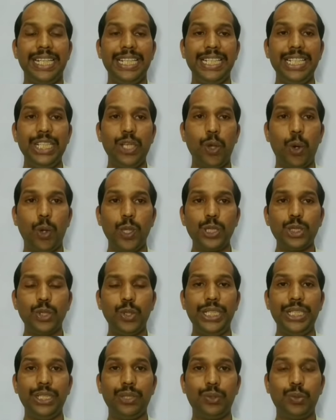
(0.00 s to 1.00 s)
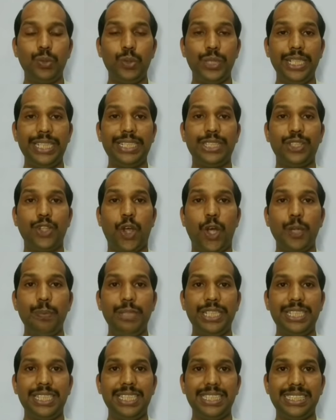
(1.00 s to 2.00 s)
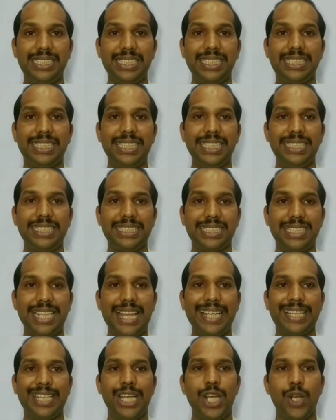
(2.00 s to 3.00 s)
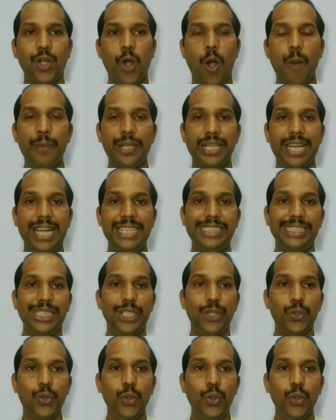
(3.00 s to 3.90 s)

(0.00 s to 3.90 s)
he also included non-materialistic things like copyright,